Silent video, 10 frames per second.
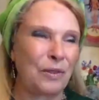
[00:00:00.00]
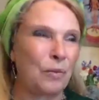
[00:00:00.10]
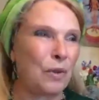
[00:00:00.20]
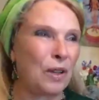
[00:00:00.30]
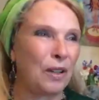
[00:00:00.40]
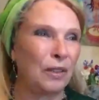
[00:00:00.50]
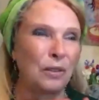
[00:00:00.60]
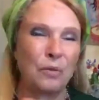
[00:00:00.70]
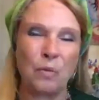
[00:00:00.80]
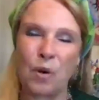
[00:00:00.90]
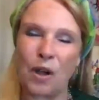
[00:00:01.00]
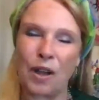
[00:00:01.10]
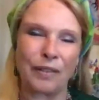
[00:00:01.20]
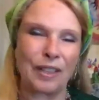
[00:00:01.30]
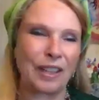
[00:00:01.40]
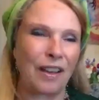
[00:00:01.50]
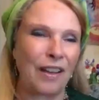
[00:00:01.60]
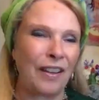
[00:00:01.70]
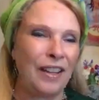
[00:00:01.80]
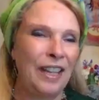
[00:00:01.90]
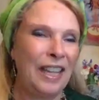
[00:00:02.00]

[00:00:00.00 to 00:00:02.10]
the world who work with her